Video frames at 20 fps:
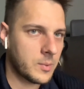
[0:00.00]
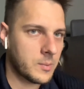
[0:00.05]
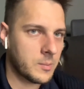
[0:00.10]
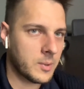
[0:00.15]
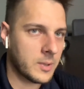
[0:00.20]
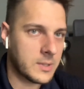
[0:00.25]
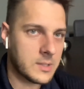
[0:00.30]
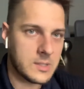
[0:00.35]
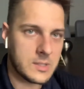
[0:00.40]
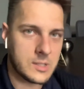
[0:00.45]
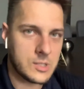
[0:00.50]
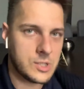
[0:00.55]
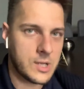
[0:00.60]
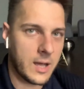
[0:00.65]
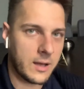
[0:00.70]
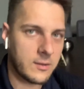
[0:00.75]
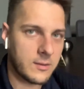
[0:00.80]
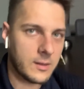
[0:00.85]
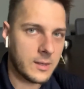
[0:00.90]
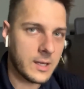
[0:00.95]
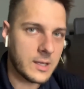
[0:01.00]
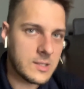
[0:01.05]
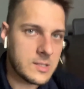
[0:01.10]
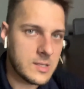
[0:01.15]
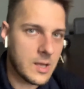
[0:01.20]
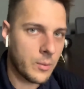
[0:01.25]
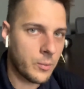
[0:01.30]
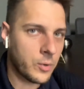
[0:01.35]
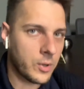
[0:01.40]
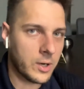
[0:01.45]
But check the link
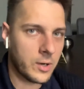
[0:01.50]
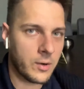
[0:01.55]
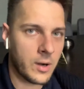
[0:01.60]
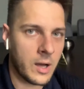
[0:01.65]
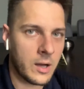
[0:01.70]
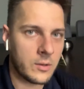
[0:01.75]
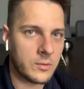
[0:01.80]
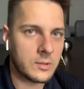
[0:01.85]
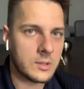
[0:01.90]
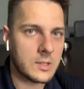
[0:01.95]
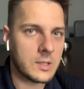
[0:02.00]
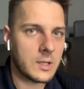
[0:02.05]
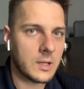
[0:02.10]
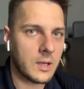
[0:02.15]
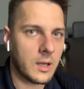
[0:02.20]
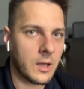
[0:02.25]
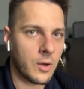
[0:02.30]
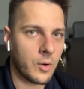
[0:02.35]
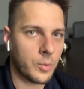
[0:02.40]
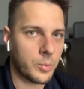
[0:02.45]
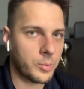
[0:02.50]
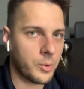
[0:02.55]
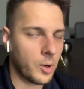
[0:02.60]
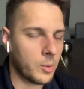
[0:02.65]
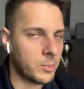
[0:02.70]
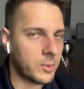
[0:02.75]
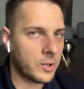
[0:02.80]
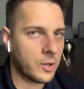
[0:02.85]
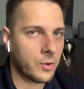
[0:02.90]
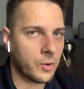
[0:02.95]
somewhere around, or
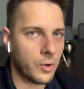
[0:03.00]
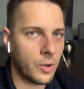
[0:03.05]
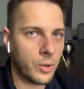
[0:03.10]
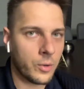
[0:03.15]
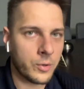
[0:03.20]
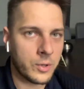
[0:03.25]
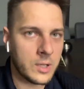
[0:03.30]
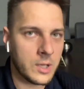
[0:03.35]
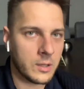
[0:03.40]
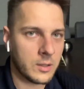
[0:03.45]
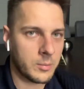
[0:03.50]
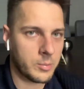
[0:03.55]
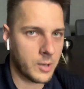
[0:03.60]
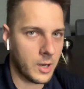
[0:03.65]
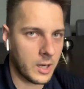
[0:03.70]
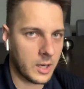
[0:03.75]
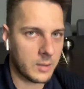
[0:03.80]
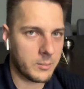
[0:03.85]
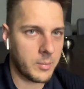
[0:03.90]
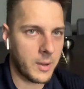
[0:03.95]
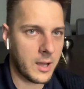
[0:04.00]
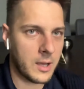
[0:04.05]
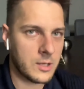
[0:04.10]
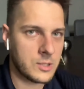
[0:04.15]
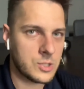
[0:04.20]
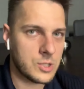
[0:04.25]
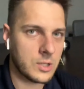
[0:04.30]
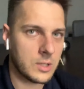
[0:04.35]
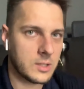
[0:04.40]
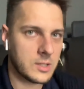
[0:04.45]
probably you're already on the product
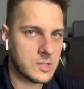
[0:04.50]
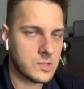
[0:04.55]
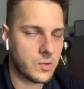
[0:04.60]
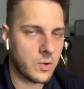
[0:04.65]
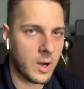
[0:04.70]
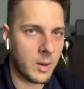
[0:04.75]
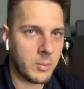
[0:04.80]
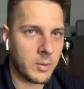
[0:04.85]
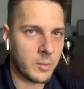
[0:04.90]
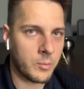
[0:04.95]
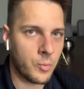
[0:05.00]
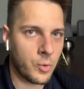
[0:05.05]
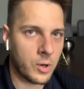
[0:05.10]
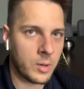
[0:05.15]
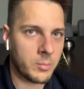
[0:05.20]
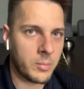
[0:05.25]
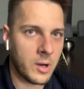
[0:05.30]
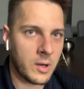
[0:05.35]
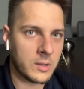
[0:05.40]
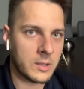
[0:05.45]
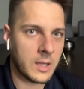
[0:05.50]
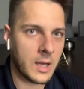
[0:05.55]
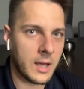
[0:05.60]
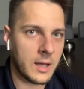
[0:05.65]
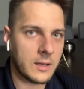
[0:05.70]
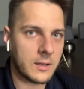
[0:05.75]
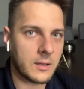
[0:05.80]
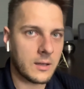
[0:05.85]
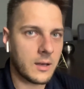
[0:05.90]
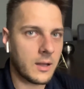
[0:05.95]
page describing more about
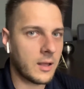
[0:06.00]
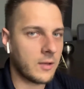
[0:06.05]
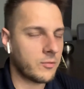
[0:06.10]
that.